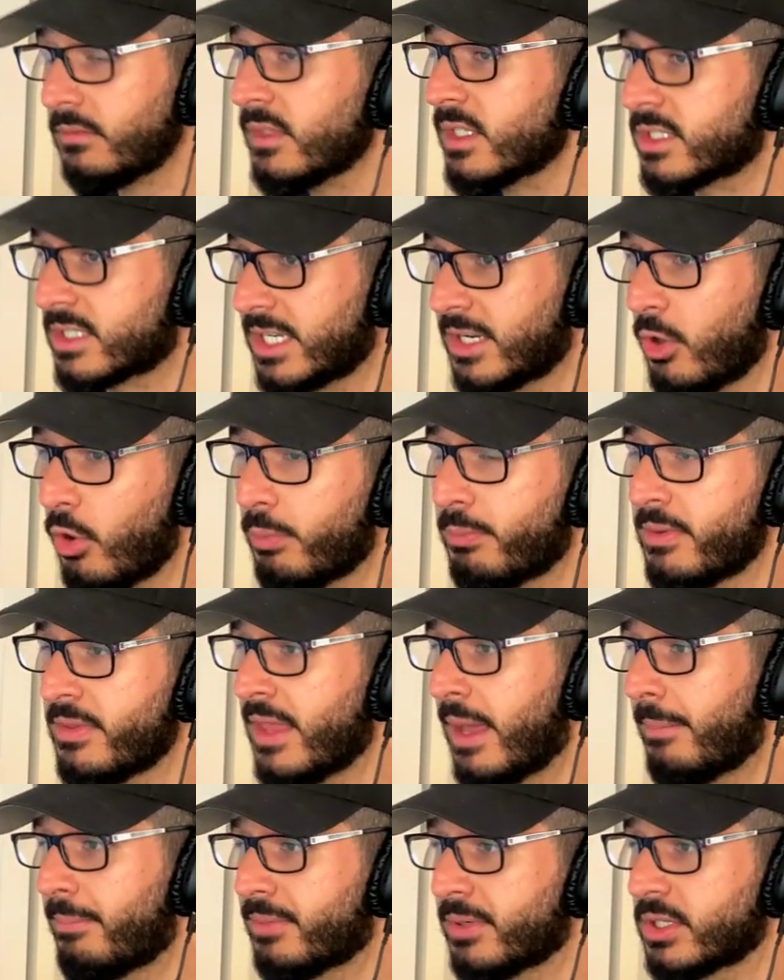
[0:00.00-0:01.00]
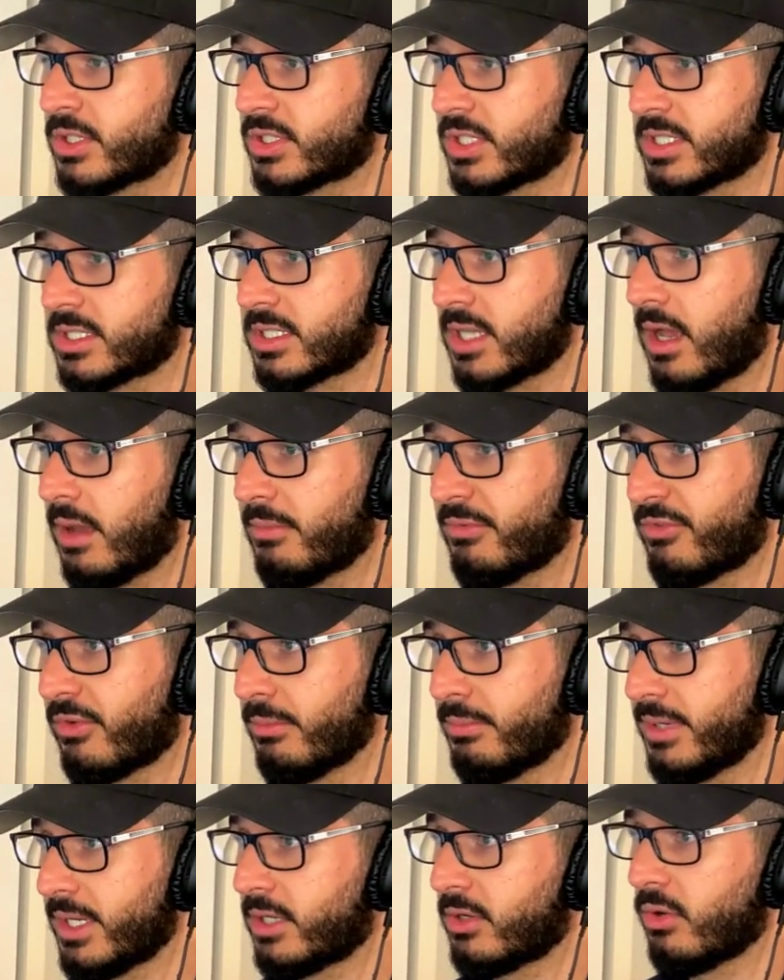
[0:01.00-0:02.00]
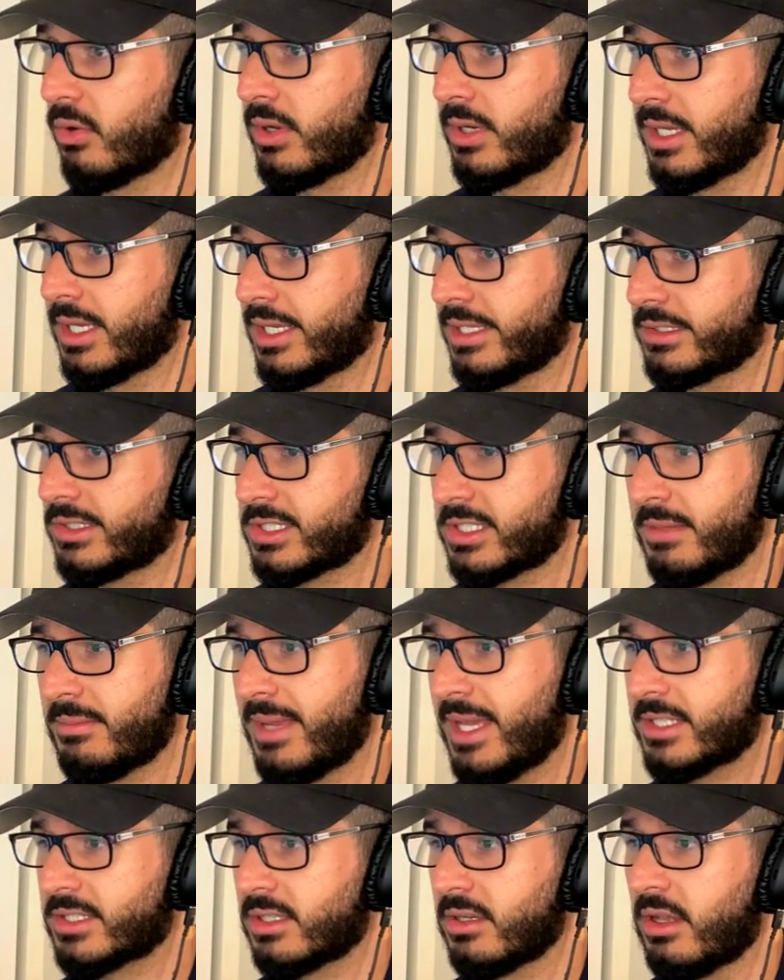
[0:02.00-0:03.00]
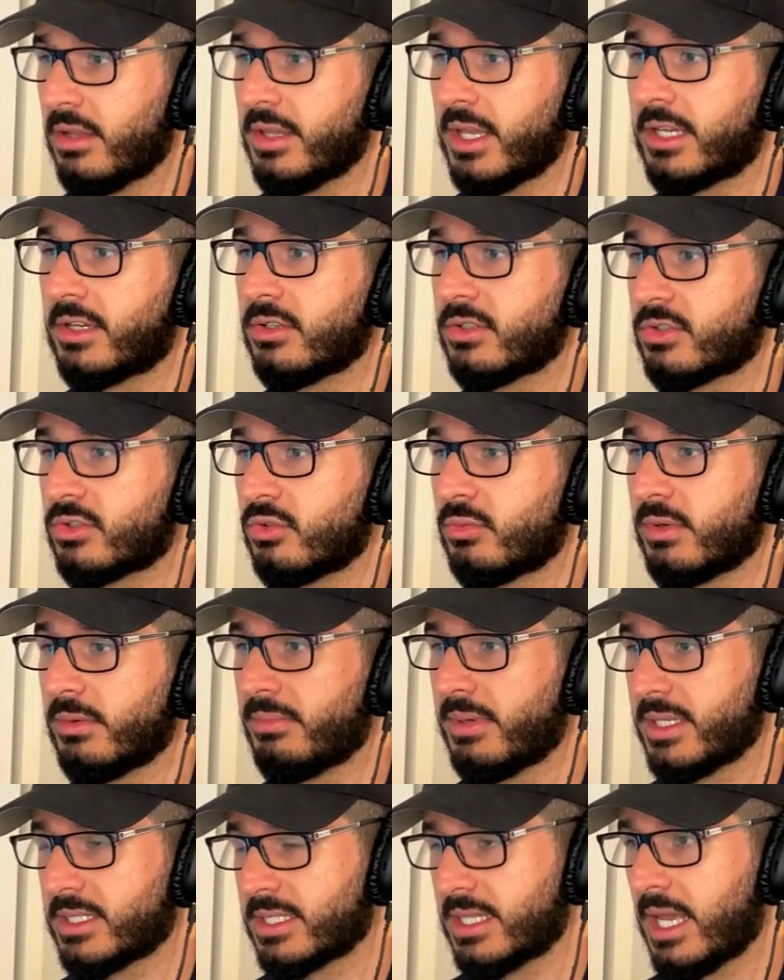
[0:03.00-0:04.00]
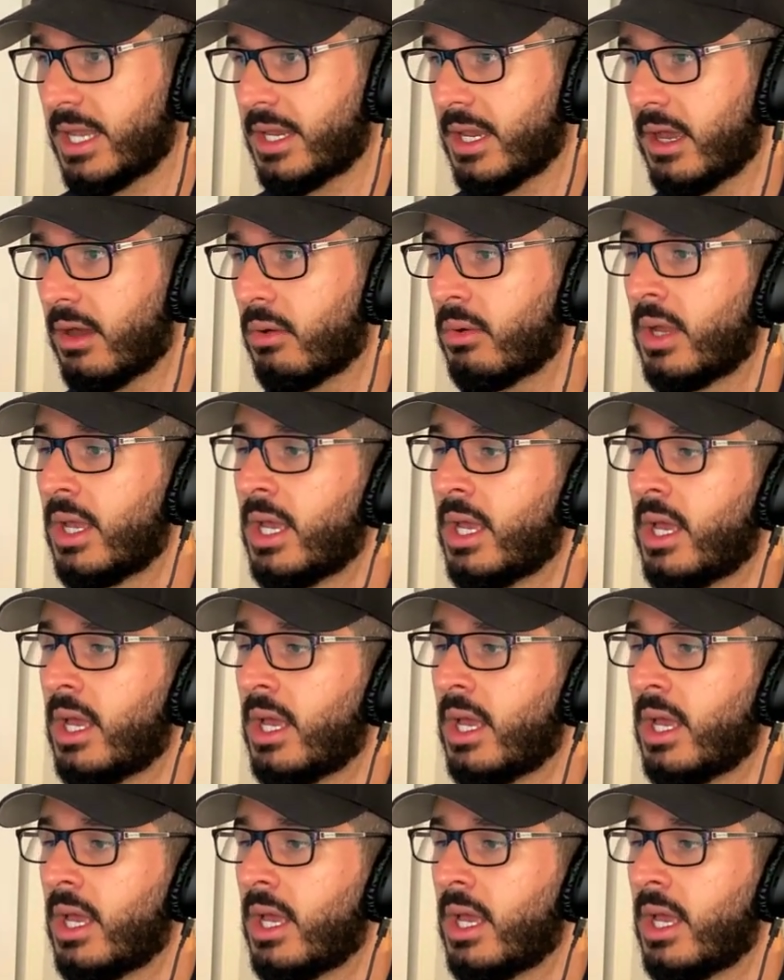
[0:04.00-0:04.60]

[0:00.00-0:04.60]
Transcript: is going to open that purchase up for Bitcoin, and just imagine all that consumer base that now